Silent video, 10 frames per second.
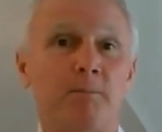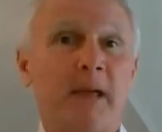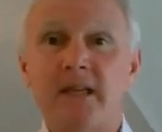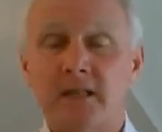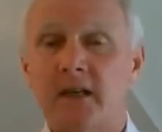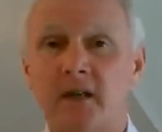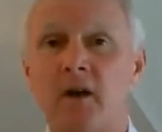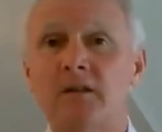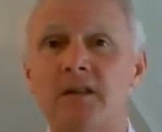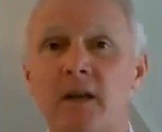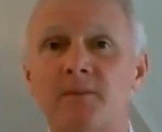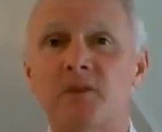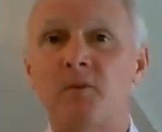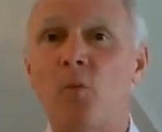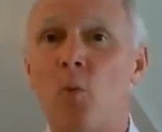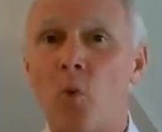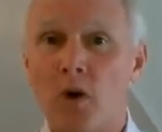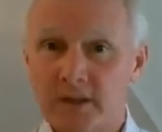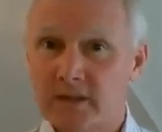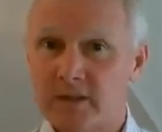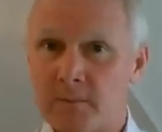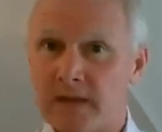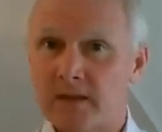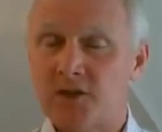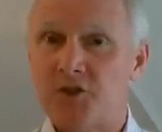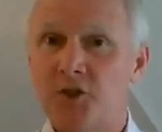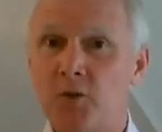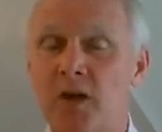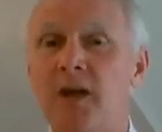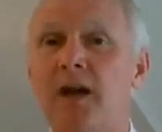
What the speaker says: basic concepts of what it's meant to do